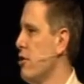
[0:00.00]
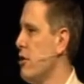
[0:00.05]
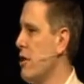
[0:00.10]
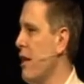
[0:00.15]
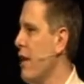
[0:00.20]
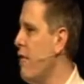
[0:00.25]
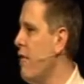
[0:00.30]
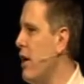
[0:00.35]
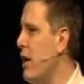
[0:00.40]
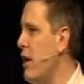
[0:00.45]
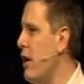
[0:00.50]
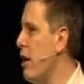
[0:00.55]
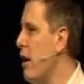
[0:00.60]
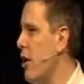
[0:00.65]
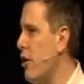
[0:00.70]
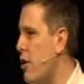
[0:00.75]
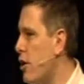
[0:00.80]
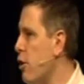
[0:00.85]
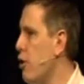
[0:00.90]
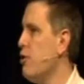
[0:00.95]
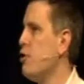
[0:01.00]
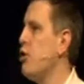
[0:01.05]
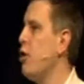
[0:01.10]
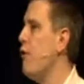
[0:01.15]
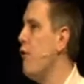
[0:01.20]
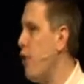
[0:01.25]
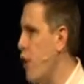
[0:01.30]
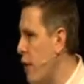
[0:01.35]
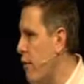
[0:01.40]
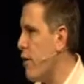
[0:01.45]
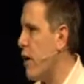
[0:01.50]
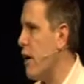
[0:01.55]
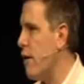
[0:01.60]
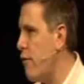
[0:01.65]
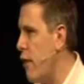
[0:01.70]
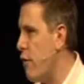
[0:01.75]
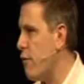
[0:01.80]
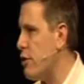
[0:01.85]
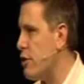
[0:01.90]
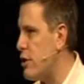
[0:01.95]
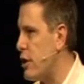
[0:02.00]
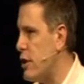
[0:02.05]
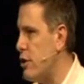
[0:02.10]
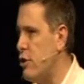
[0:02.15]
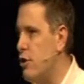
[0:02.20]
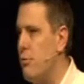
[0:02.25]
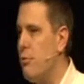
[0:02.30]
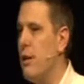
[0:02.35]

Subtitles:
Just living in another culture. If you ever live overseas,